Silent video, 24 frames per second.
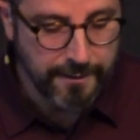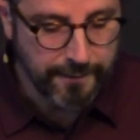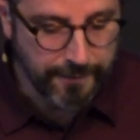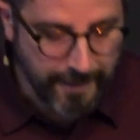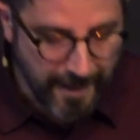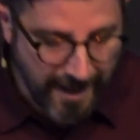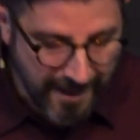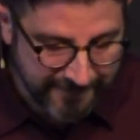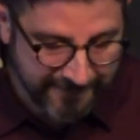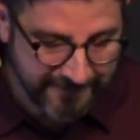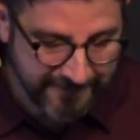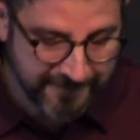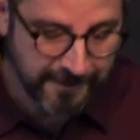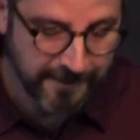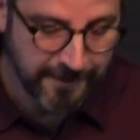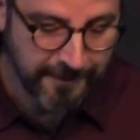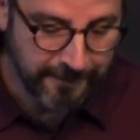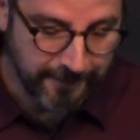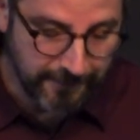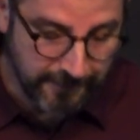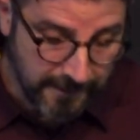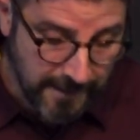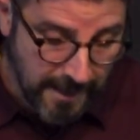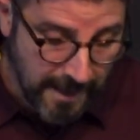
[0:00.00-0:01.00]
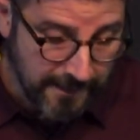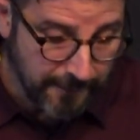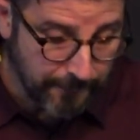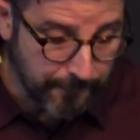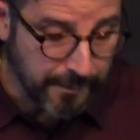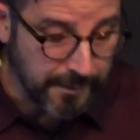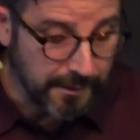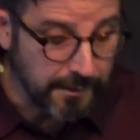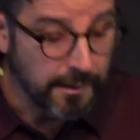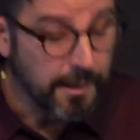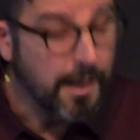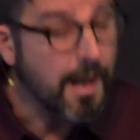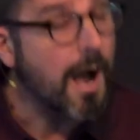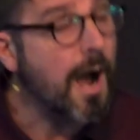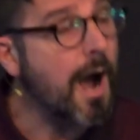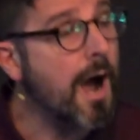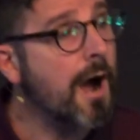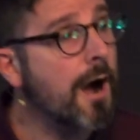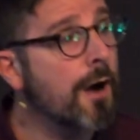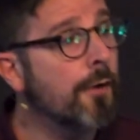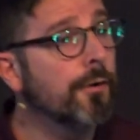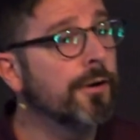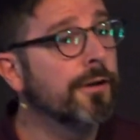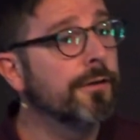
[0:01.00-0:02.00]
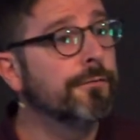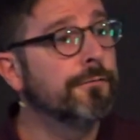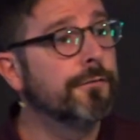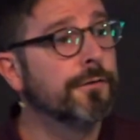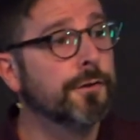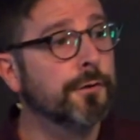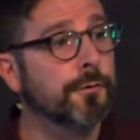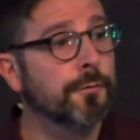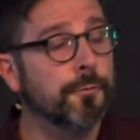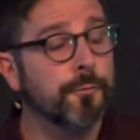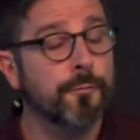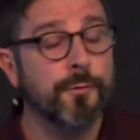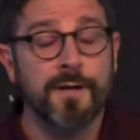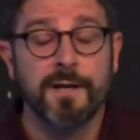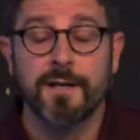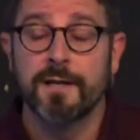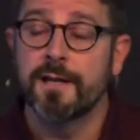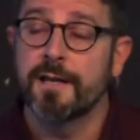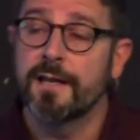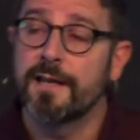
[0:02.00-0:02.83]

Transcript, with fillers: That's the enemy. How have you